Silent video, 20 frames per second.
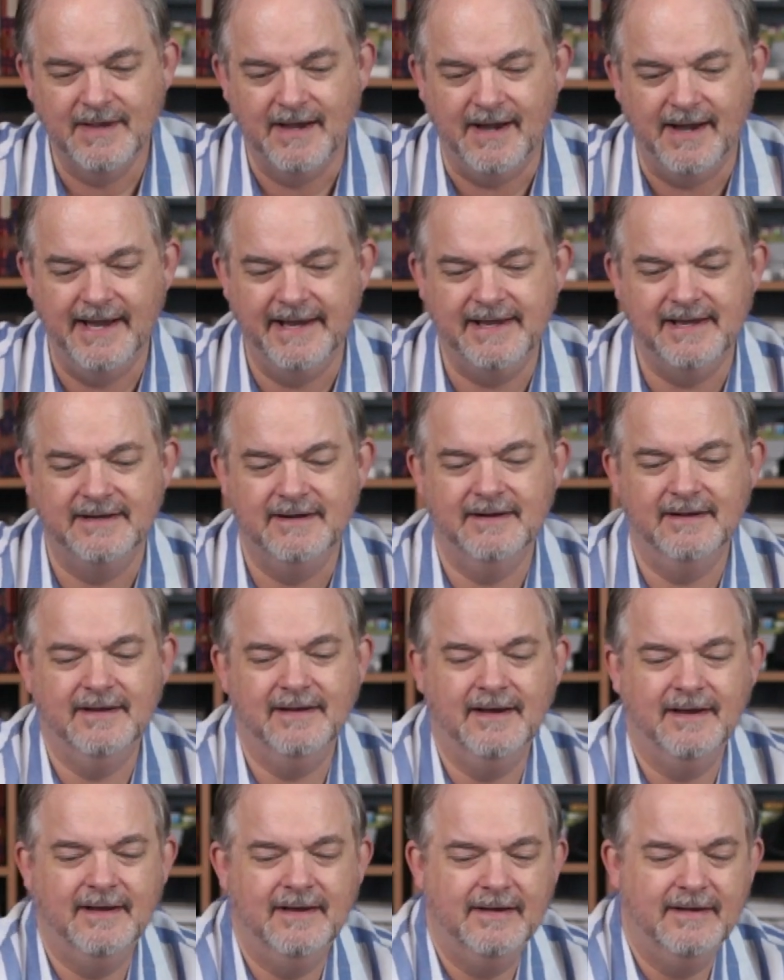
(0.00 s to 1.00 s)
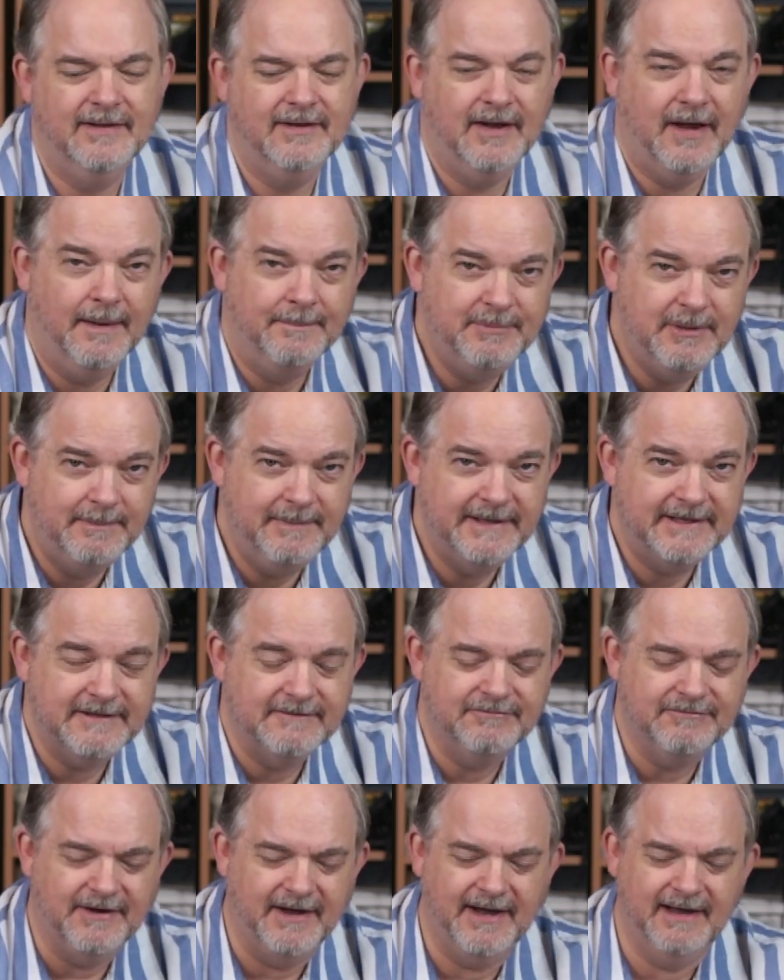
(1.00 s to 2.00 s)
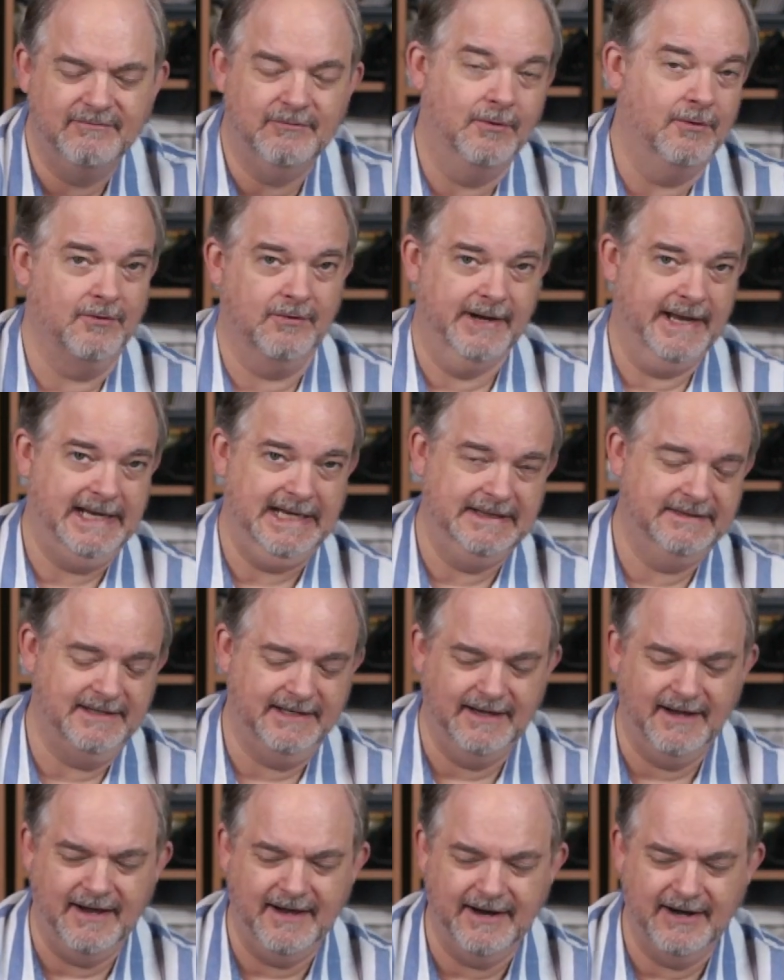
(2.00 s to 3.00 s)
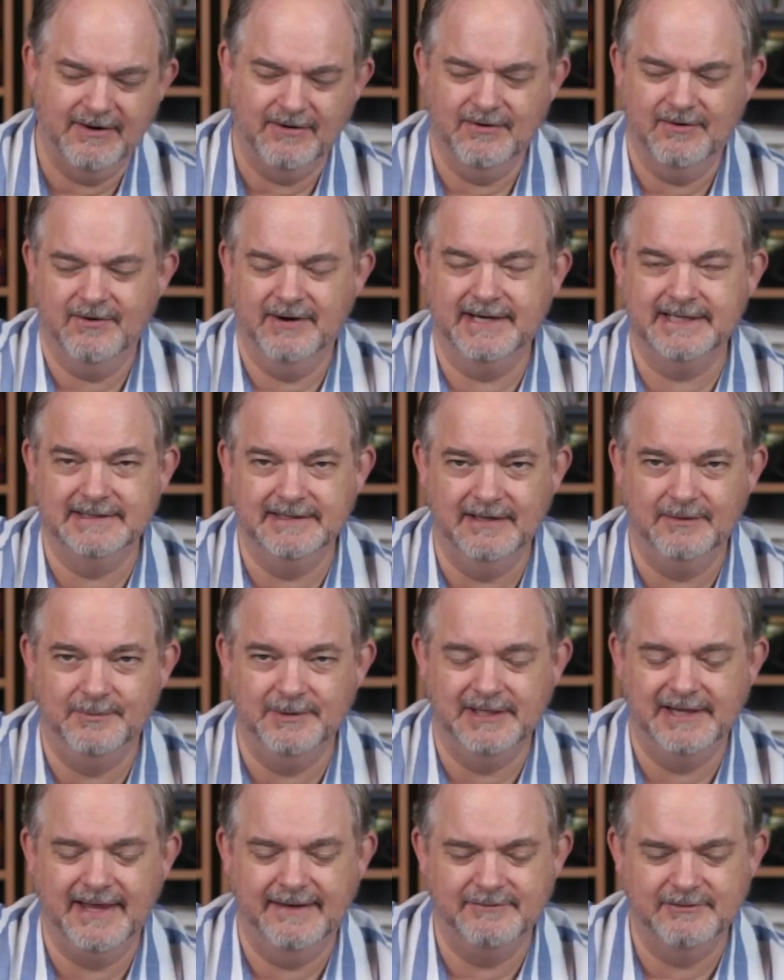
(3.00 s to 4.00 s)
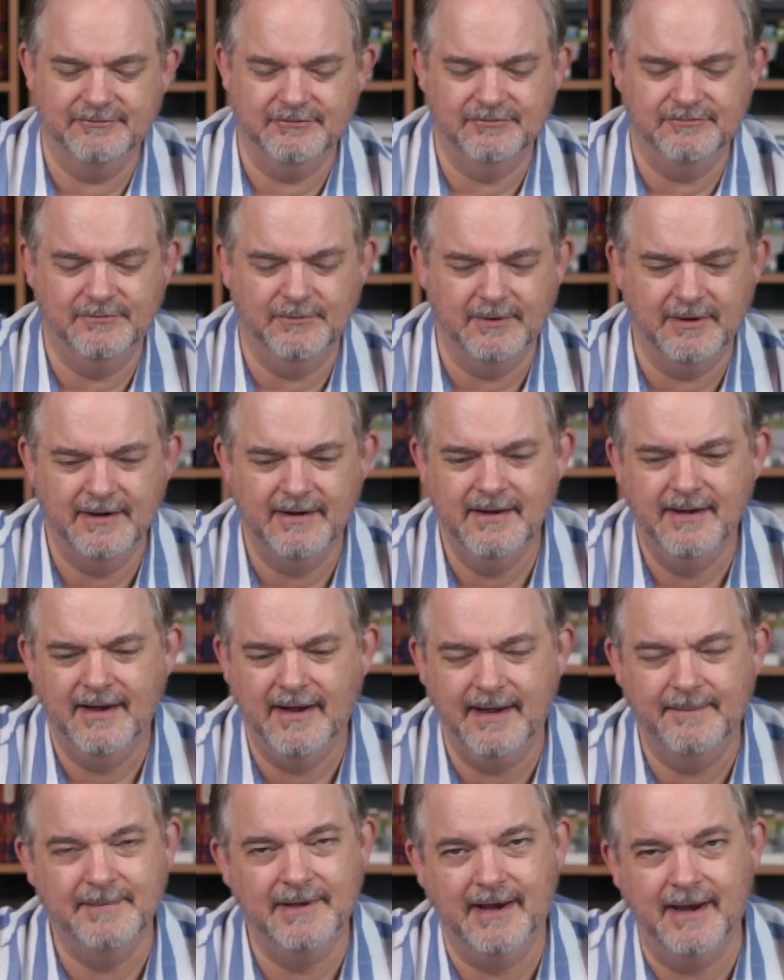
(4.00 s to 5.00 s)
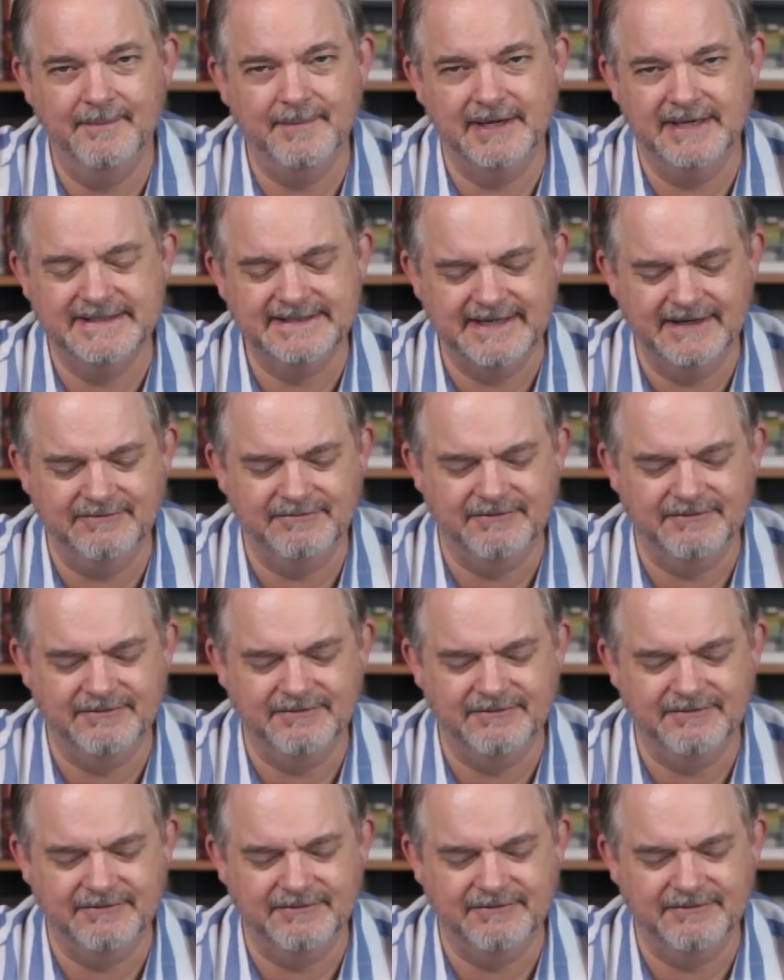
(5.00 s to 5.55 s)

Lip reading: can up the bid to 5 or anything higher, or I can let Will have it for 4. I'm going to say